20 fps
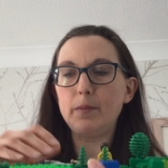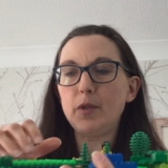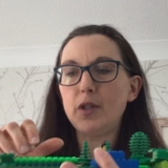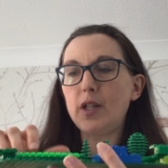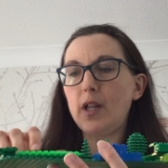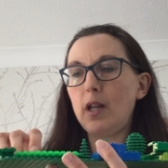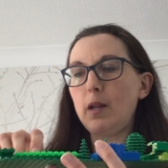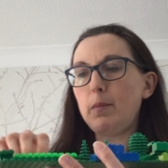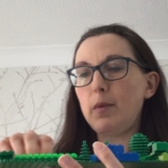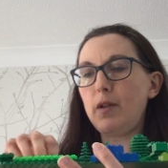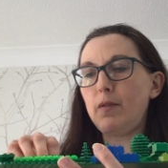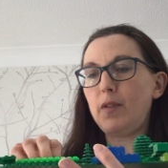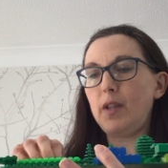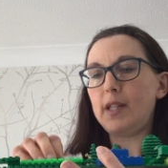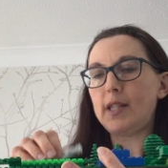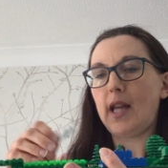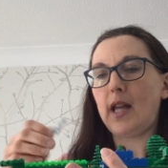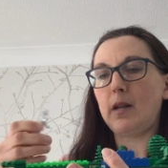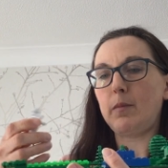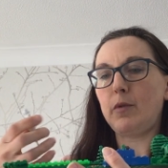I'm just going to move
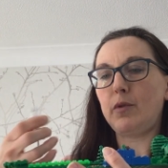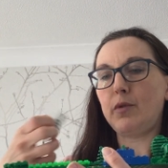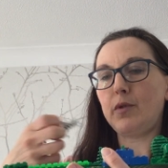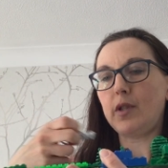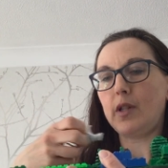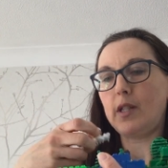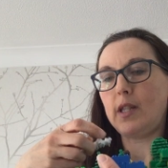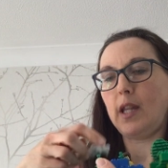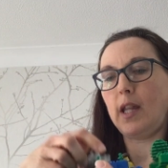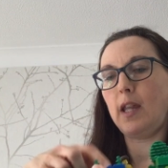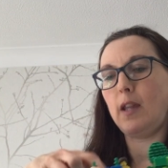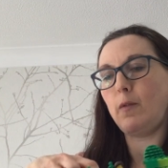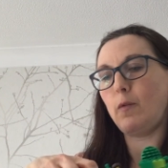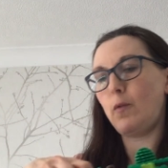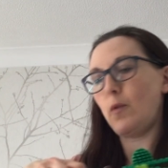these animals because they keep